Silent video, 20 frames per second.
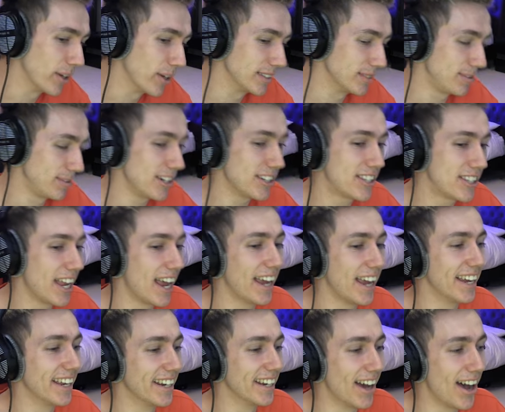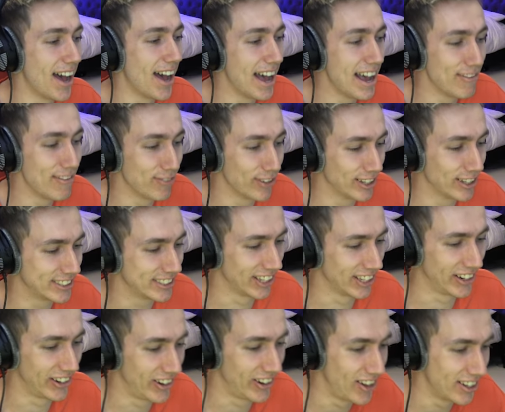boys, I'm just saying, oh, I've lost
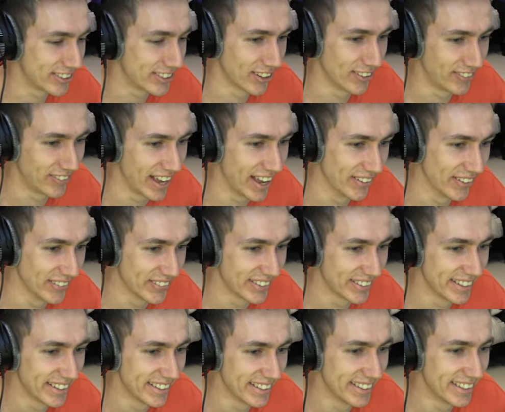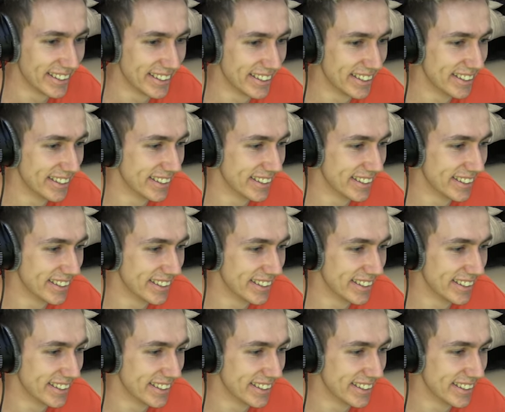a lot of health. That would be sent